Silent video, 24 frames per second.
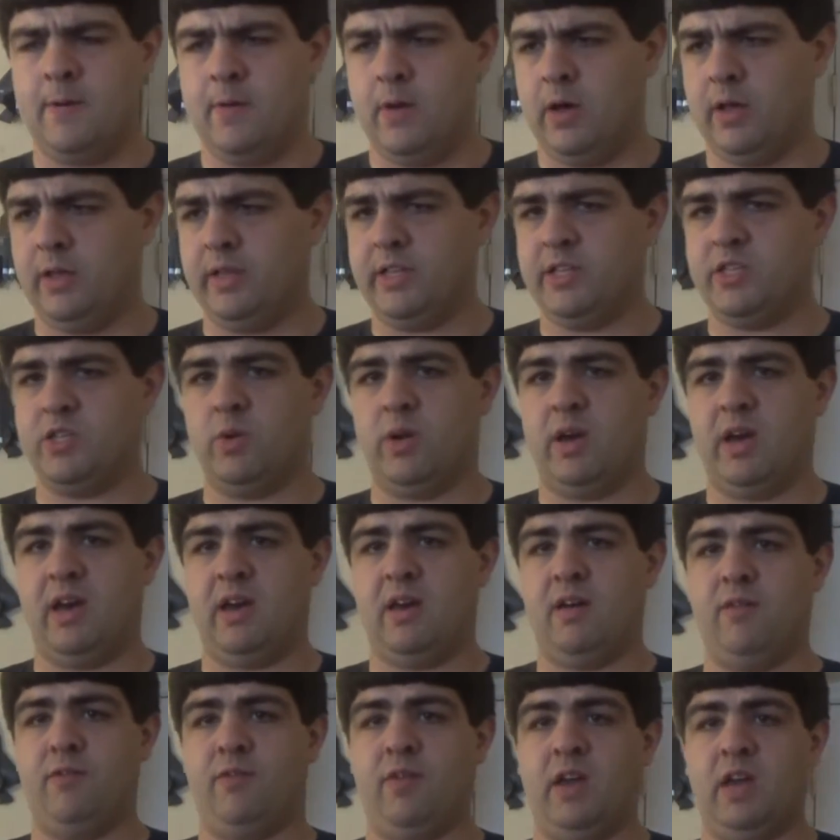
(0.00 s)
unless you
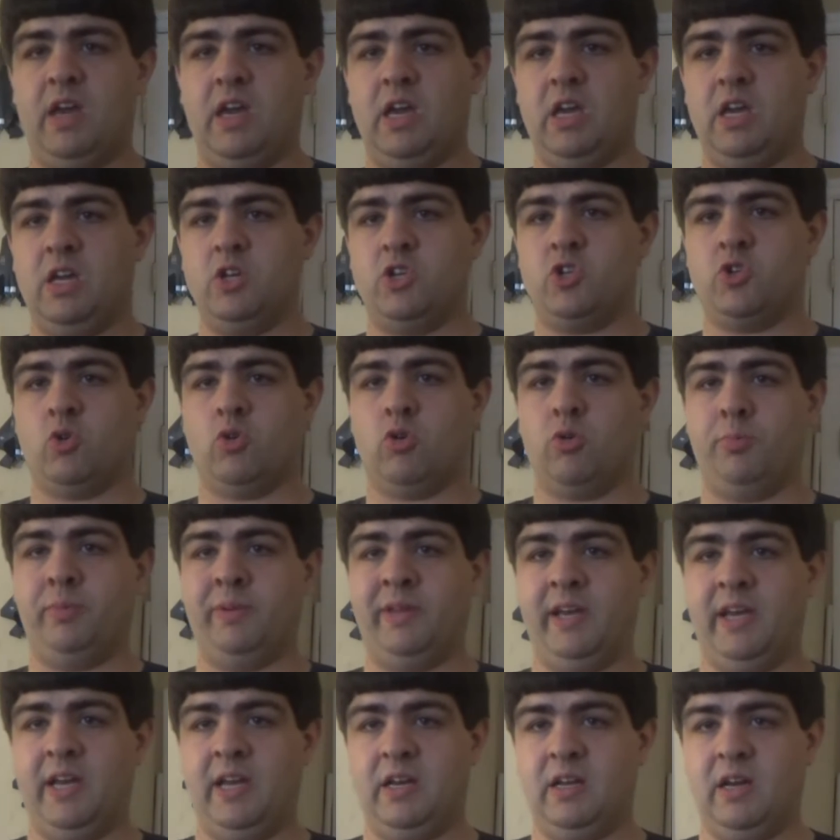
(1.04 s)
have a shorter
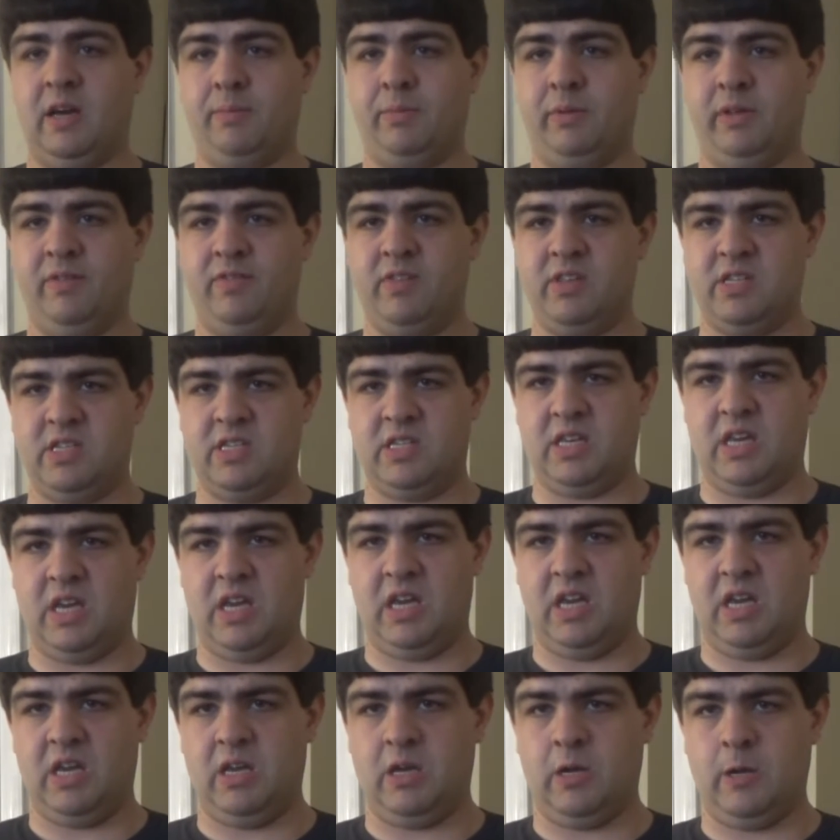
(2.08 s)
blade. I believe this is
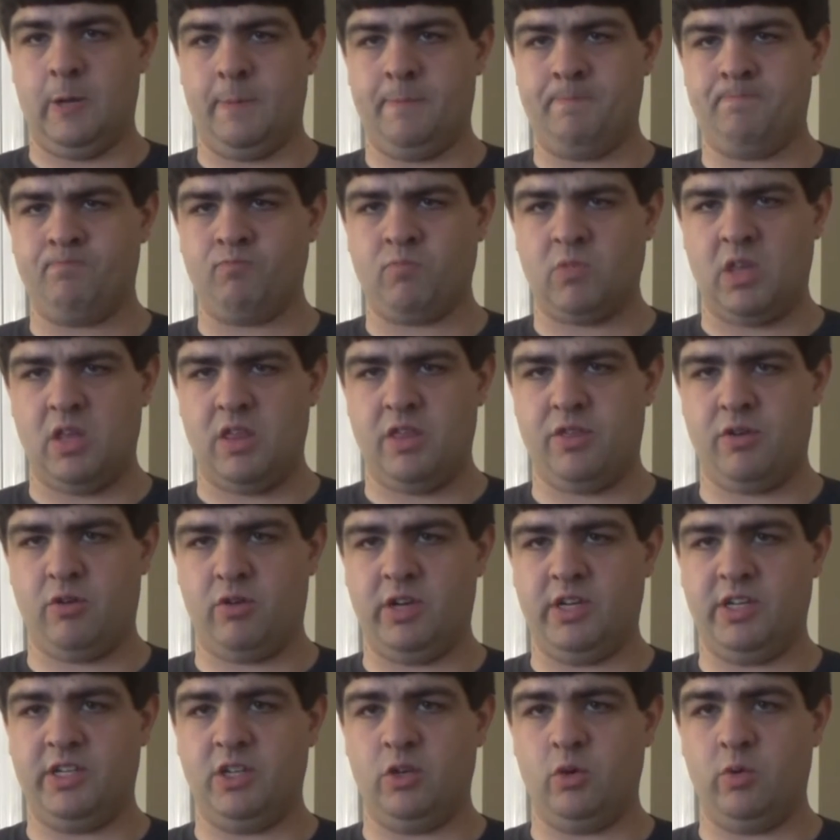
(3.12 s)
a
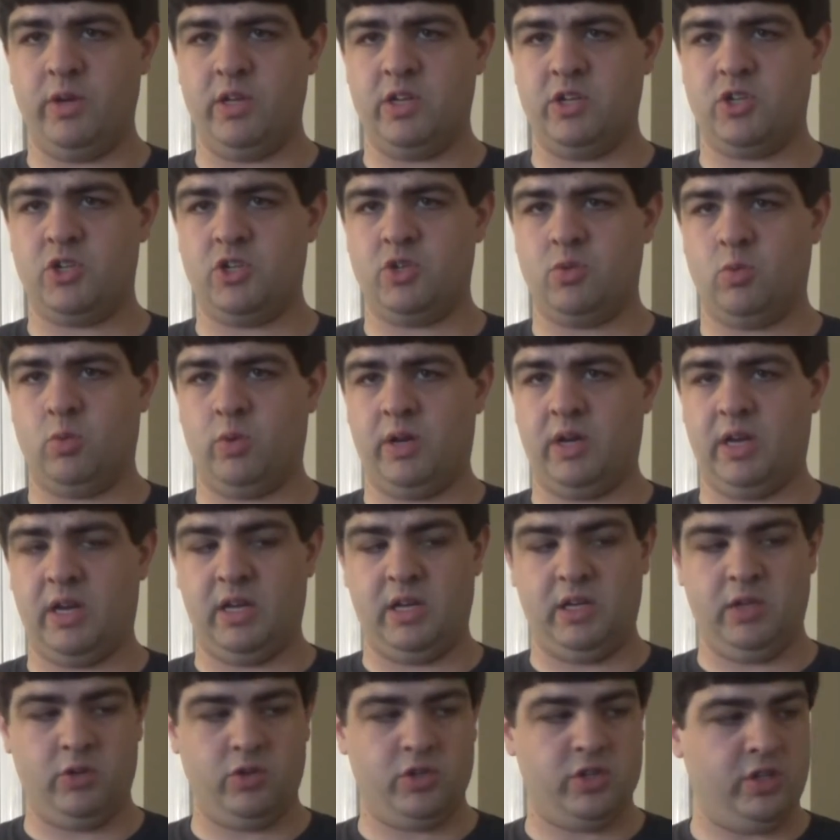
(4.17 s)
32-inch when I
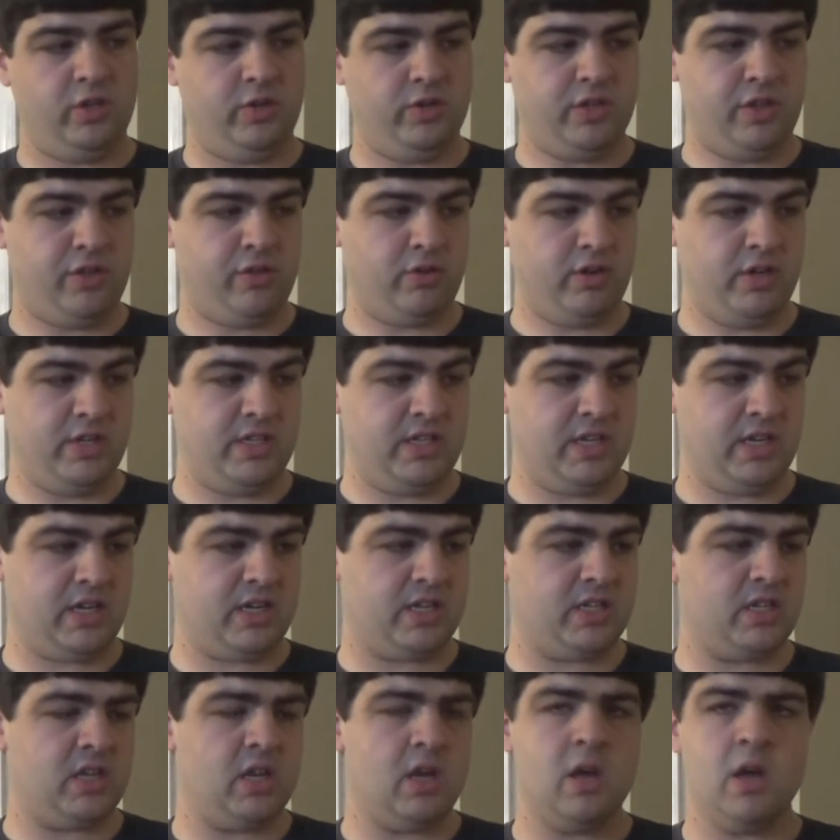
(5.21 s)
usually use a
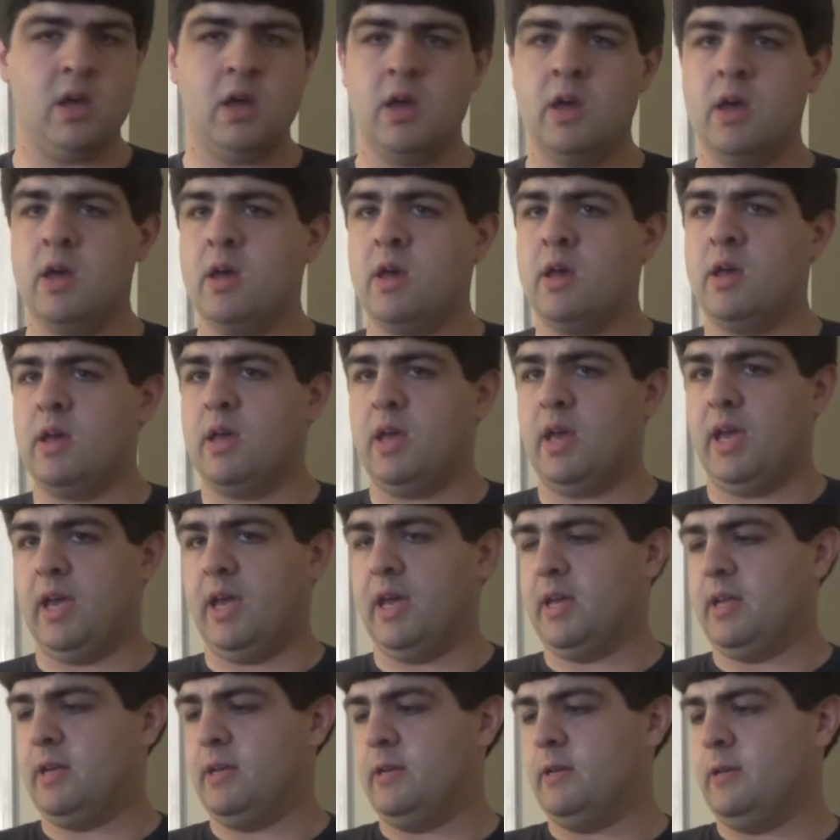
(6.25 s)
36,
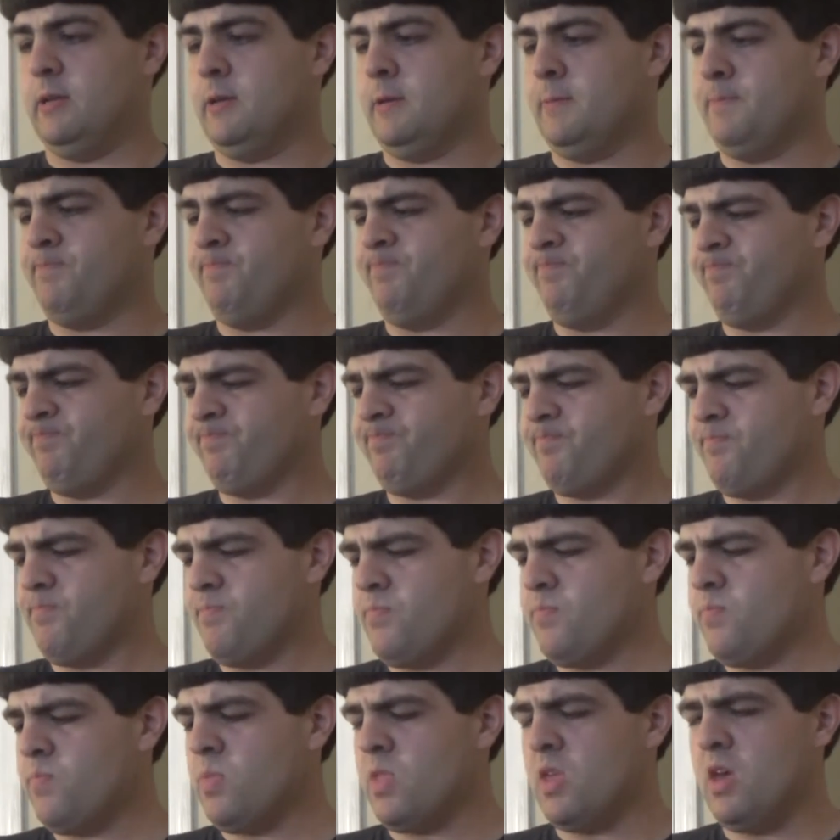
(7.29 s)
and
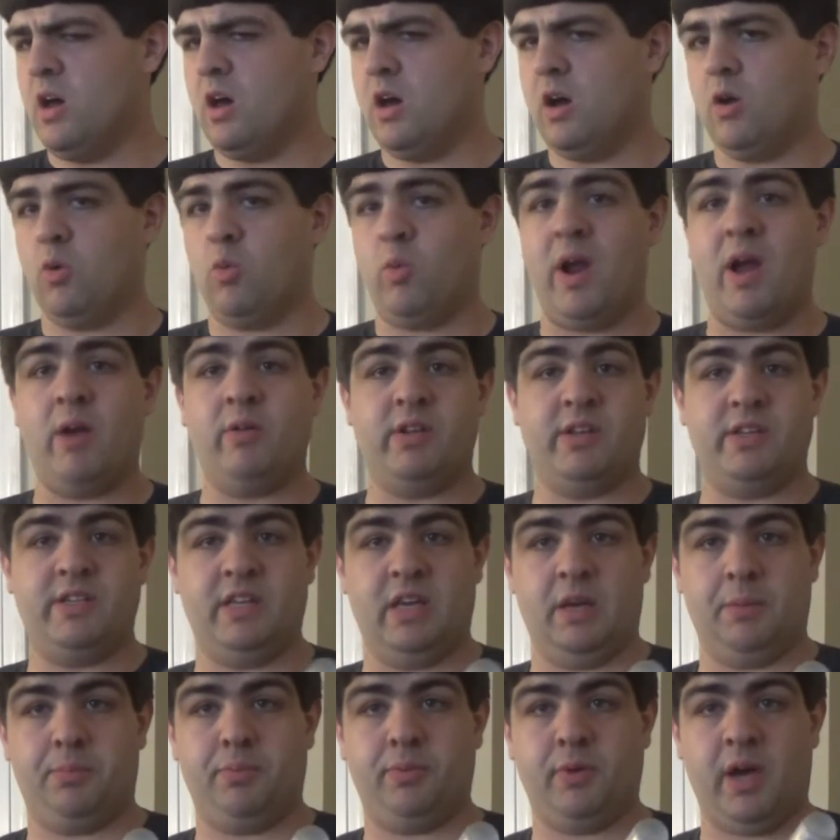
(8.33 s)
rounded
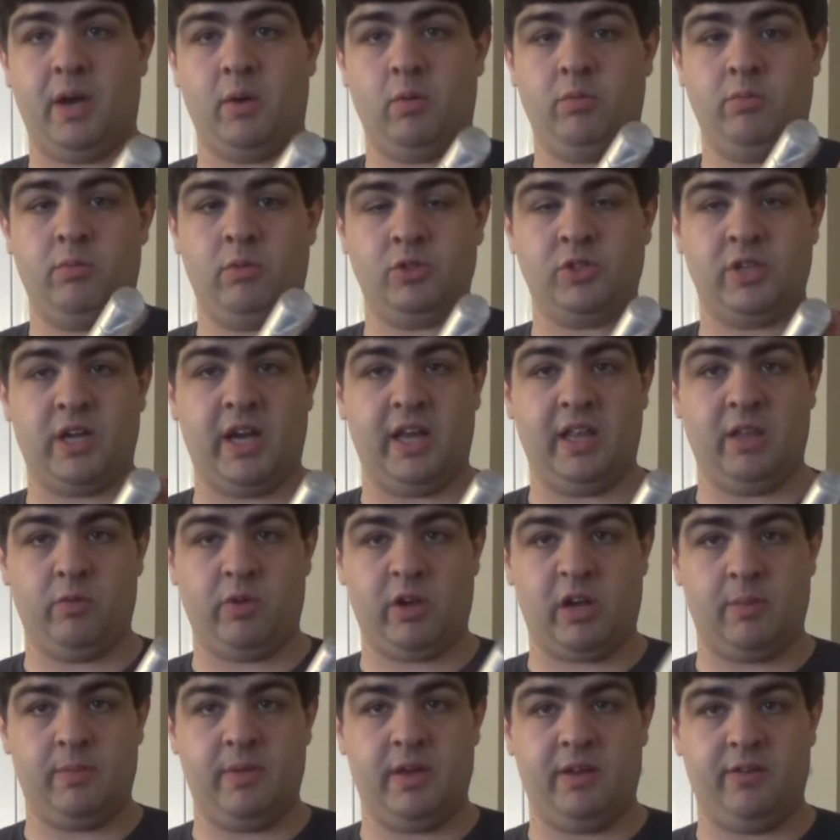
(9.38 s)
tip I would most highly
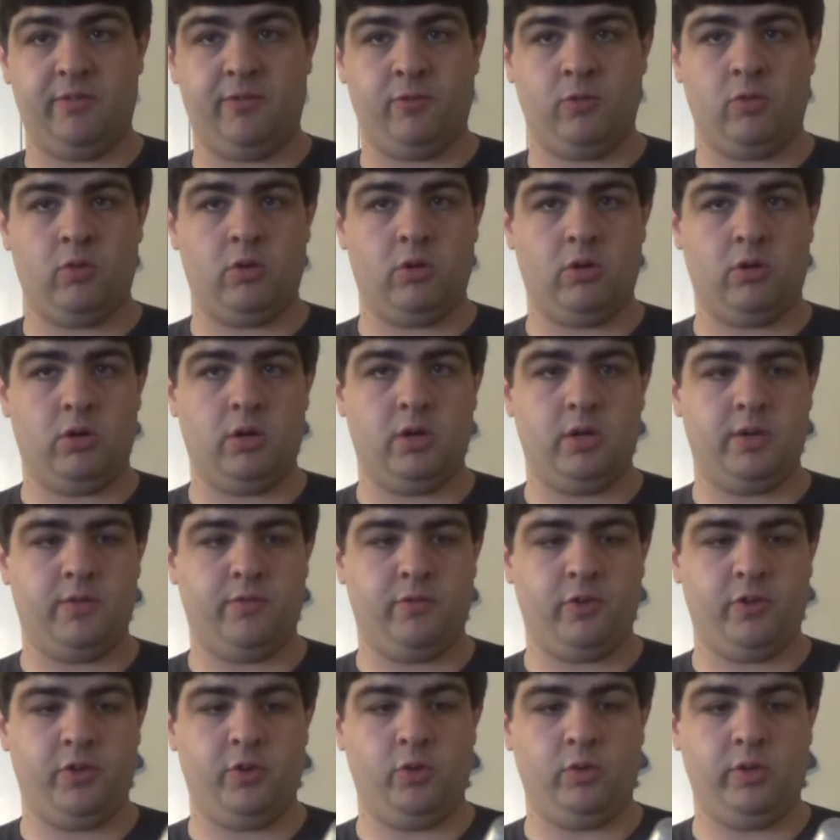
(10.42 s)
recommend for
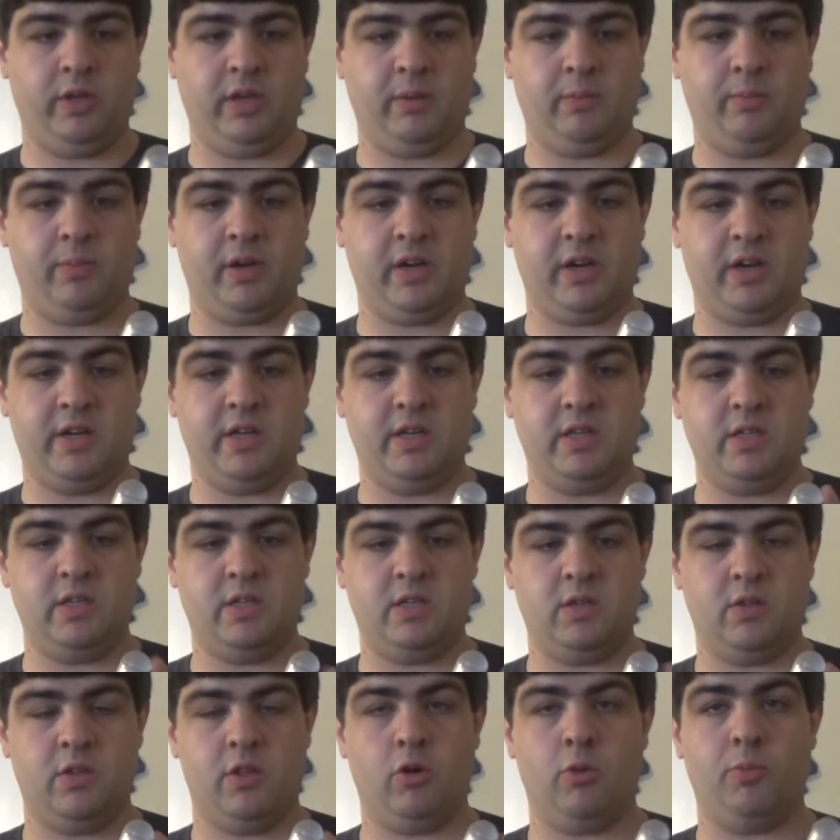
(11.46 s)
dueling,
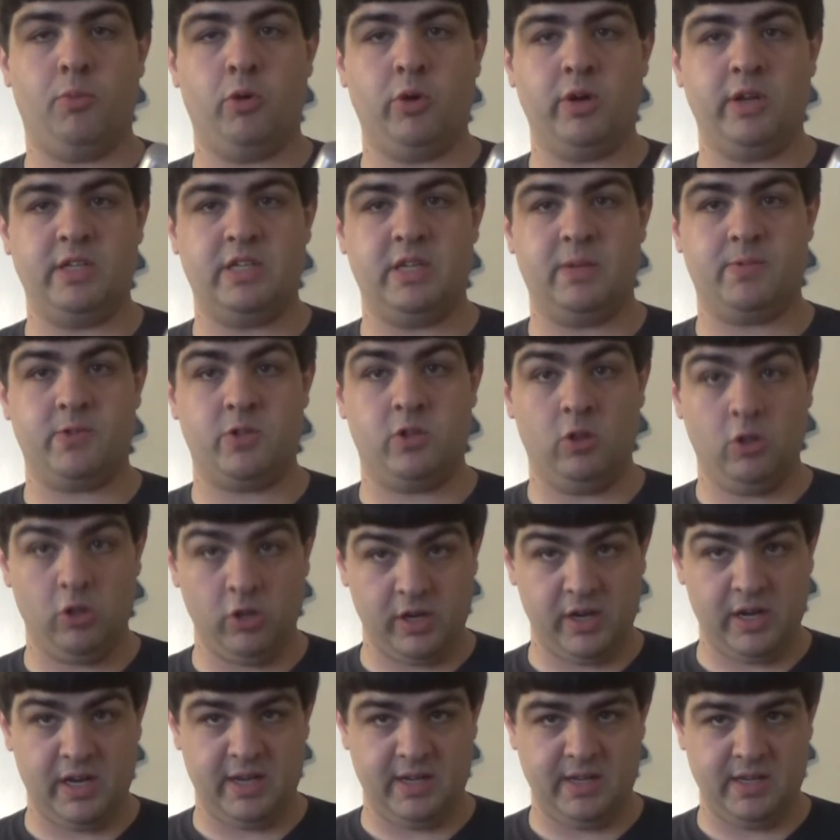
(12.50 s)
because though pointy tips
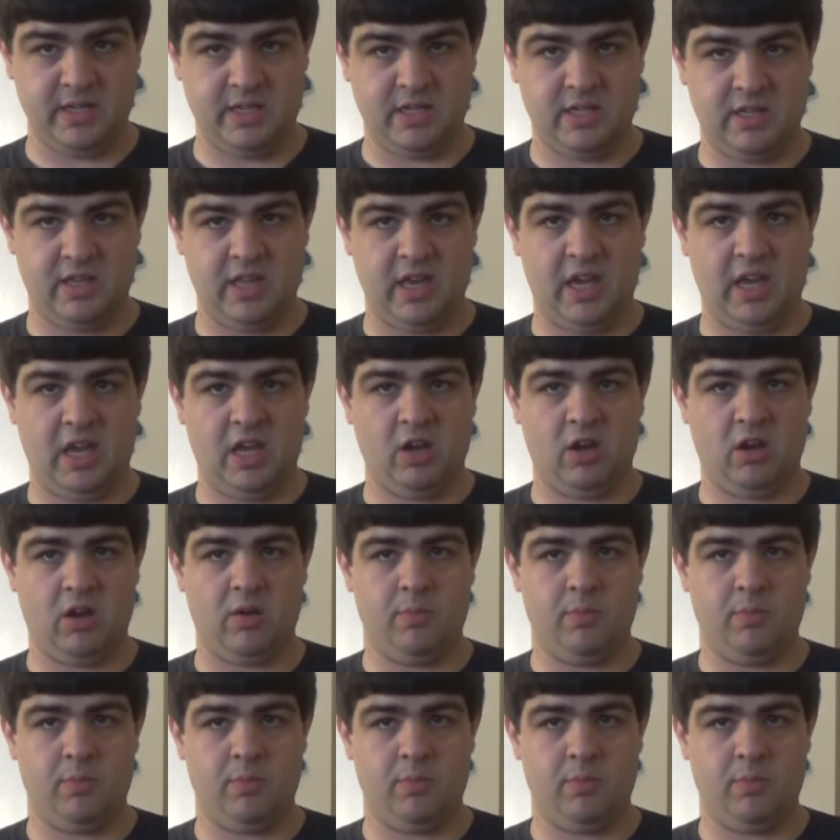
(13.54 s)
look nice, they